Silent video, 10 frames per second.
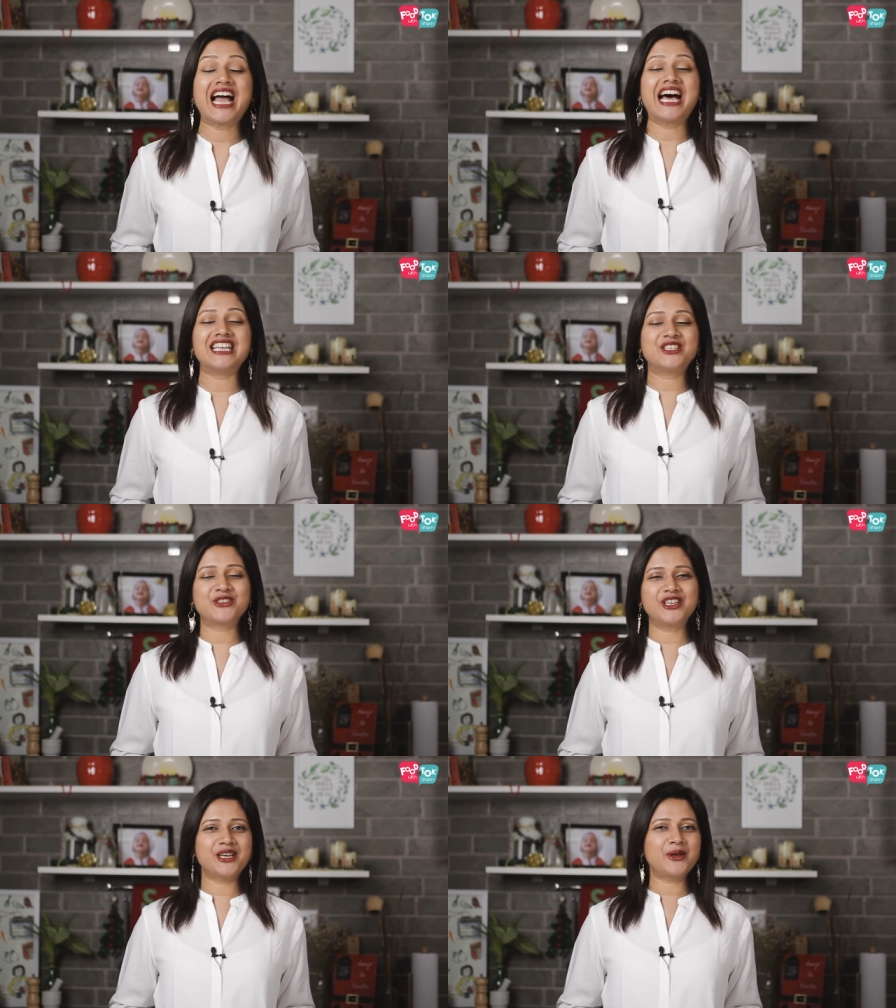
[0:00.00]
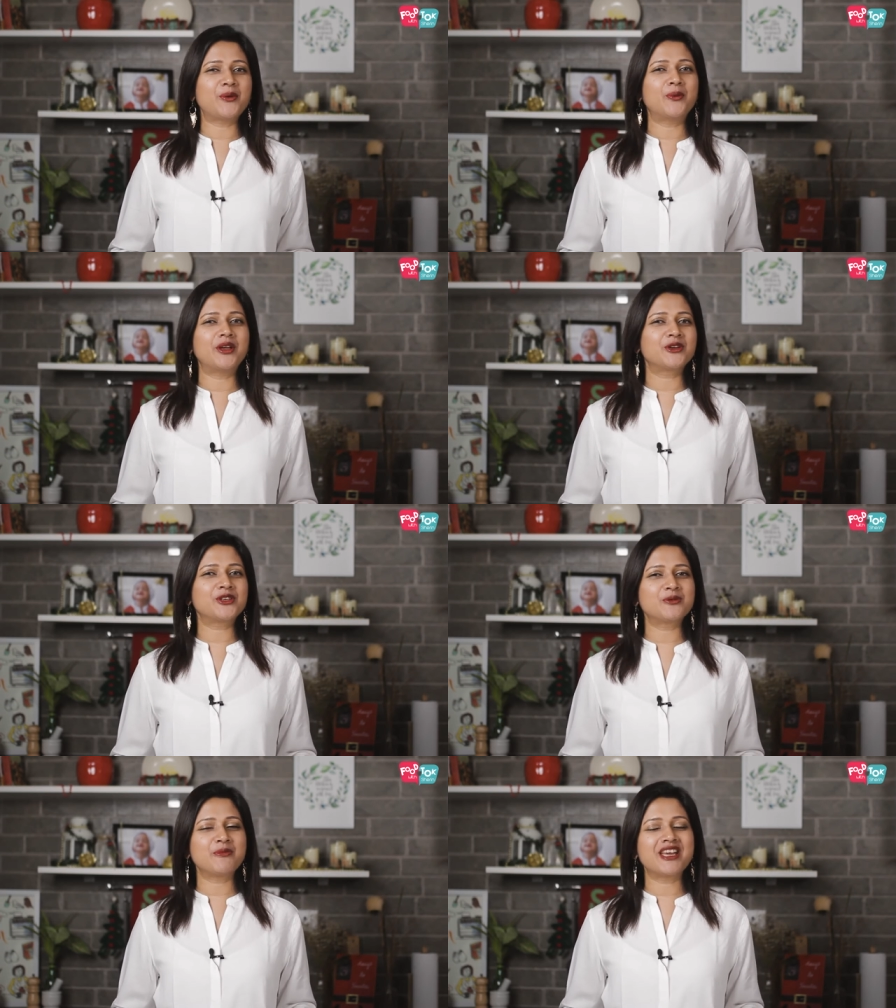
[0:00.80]
And today we're
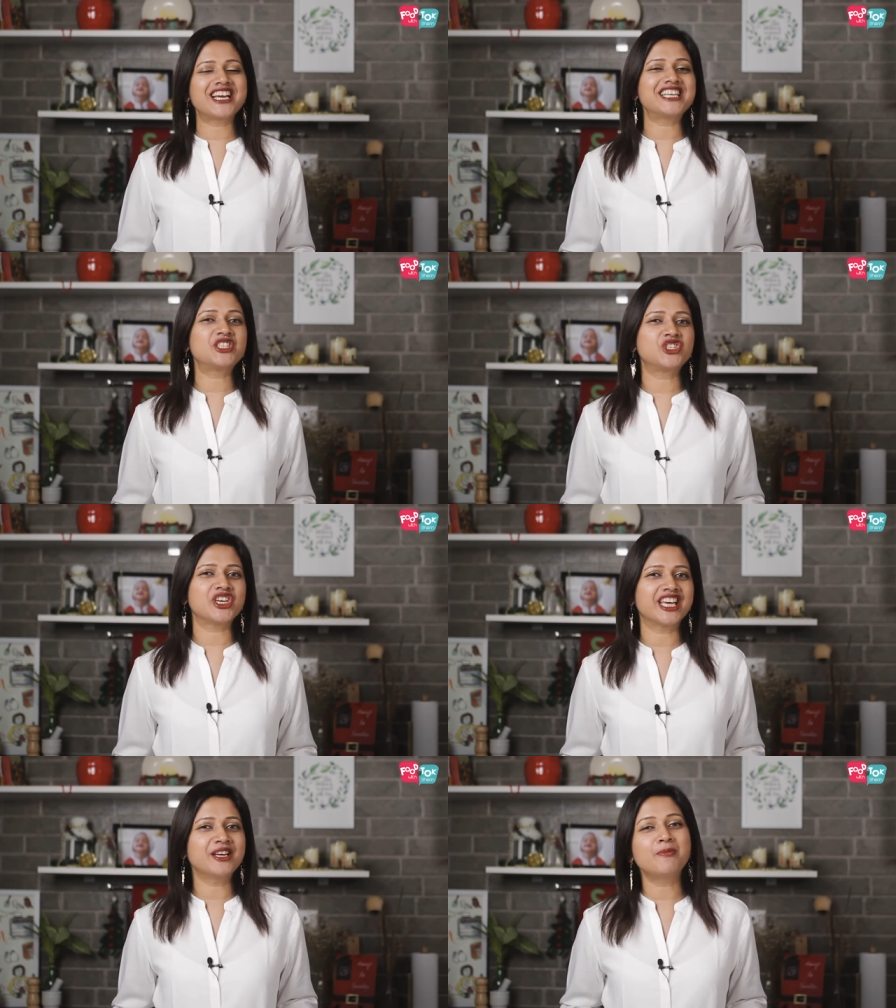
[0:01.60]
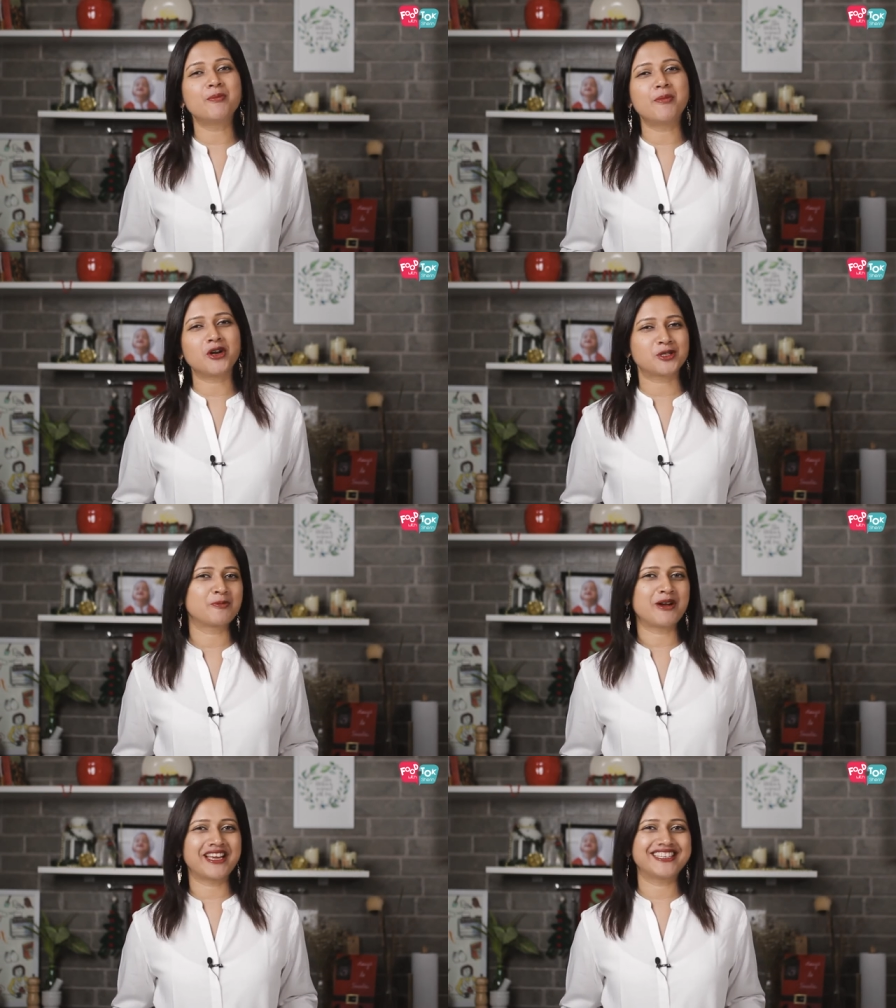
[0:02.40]
going to make a chicken pot
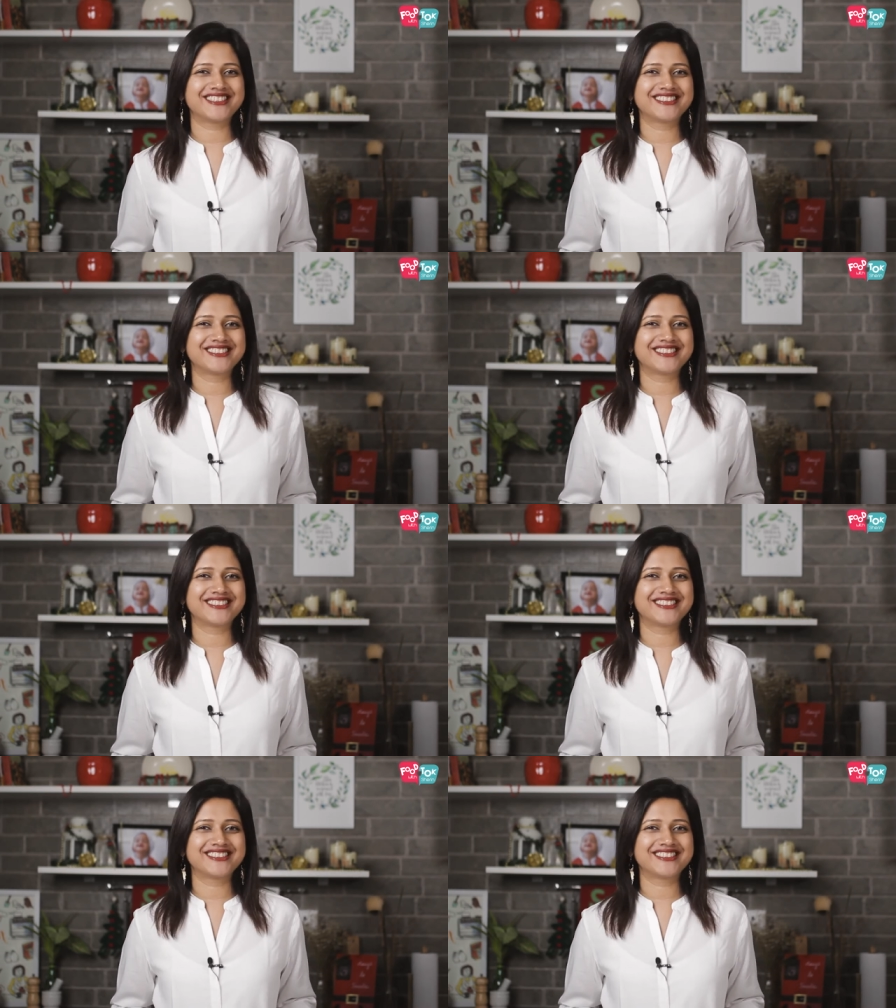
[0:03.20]
pie.